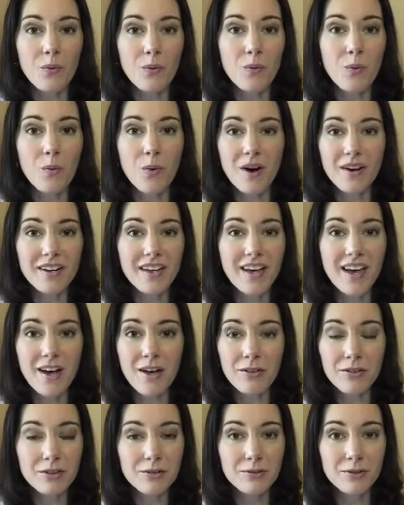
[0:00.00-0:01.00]
what a
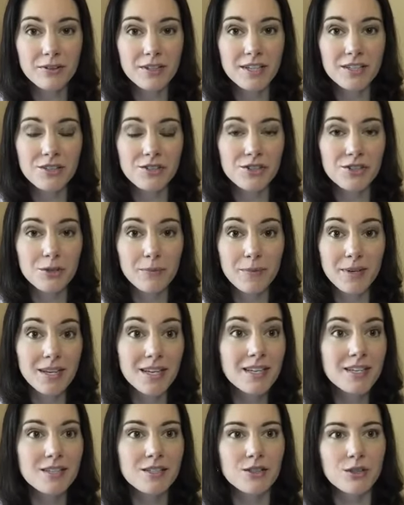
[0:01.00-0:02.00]
healthy relationship
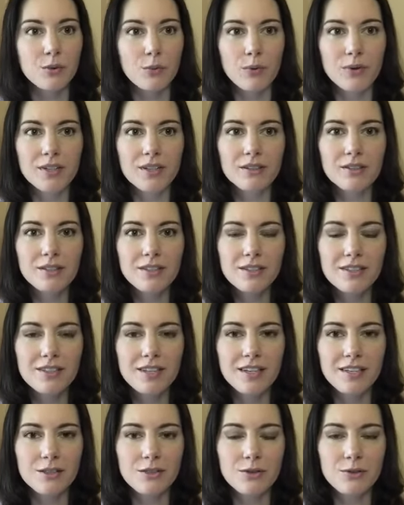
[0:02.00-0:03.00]
is or what it looks
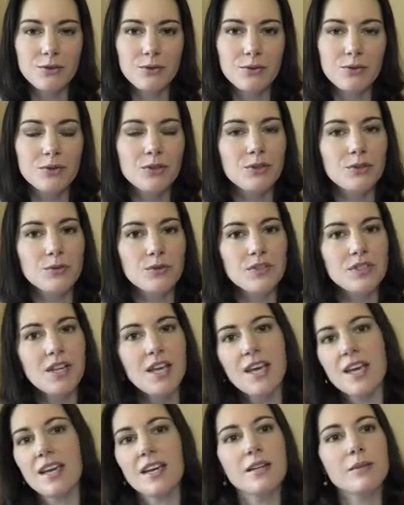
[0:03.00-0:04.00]
like to, to
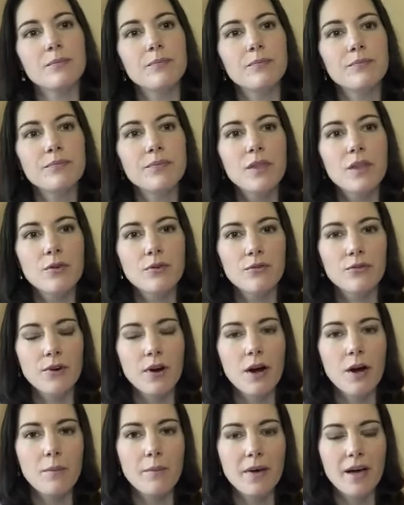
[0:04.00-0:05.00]
date
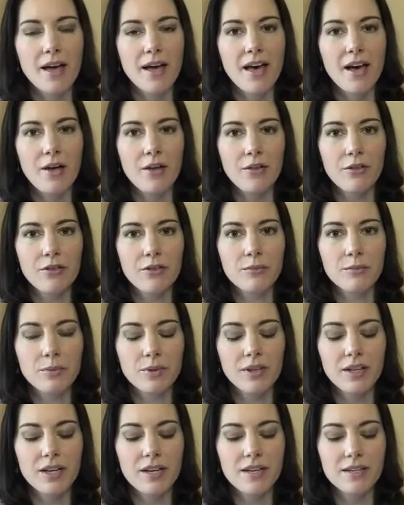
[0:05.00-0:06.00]
from a healthy
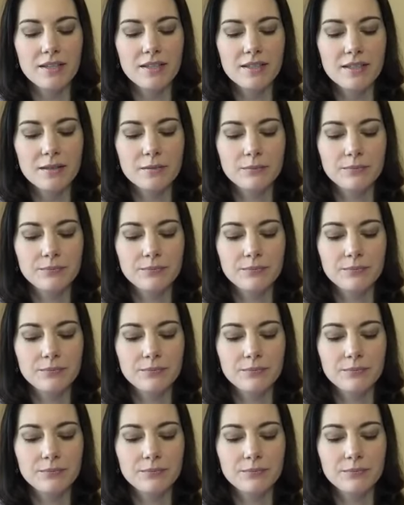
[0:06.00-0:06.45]
place.